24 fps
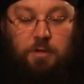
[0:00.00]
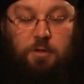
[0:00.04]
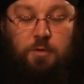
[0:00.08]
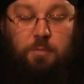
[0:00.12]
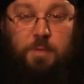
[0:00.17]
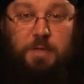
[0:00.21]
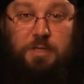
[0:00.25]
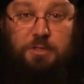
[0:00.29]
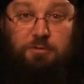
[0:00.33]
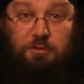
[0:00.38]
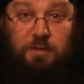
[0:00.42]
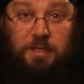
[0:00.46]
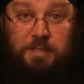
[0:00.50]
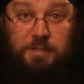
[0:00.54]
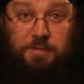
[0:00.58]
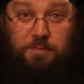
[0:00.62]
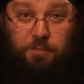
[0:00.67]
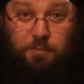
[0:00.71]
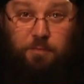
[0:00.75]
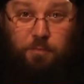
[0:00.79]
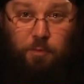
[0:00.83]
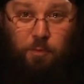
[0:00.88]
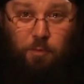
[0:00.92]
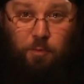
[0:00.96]
to be
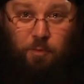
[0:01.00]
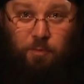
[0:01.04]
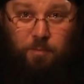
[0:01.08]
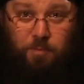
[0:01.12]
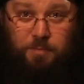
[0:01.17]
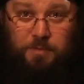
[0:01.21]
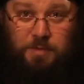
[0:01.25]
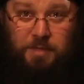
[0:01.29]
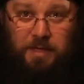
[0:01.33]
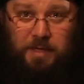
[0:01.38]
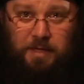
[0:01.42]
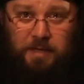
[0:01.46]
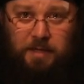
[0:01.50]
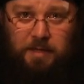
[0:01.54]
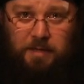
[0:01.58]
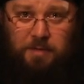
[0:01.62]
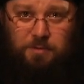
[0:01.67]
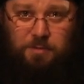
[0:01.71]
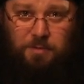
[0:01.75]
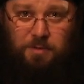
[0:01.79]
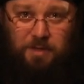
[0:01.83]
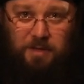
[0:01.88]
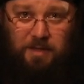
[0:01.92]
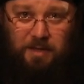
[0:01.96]
transformed
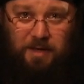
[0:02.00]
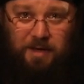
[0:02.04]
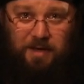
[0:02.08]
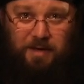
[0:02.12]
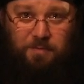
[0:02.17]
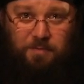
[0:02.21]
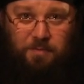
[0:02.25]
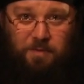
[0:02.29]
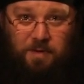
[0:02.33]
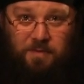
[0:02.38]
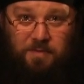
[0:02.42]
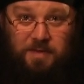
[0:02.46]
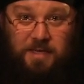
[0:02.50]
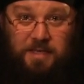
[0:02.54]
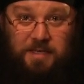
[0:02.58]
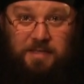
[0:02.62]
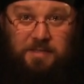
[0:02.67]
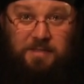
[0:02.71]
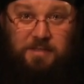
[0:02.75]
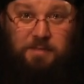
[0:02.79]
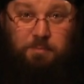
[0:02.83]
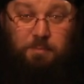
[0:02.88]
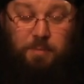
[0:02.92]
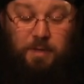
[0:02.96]
into the life of
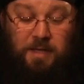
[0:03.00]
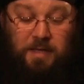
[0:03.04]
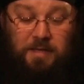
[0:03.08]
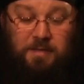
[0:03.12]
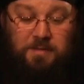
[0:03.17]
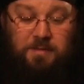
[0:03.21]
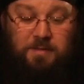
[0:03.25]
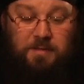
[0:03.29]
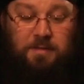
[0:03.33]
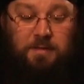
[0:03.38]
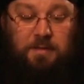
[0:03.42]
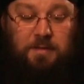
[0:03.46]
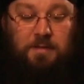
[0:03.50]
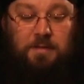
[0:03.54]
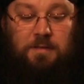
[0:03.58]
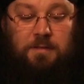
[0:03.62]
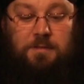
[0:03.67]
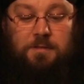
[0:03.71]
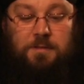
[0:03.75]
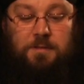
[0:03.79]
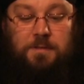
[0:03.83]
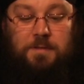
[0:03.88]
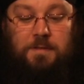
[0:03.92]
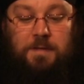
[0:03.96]
His
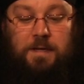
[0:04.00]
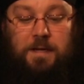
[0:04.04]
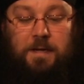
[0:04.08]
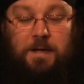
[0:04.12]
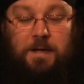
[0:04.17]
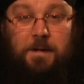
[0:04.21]
blessedness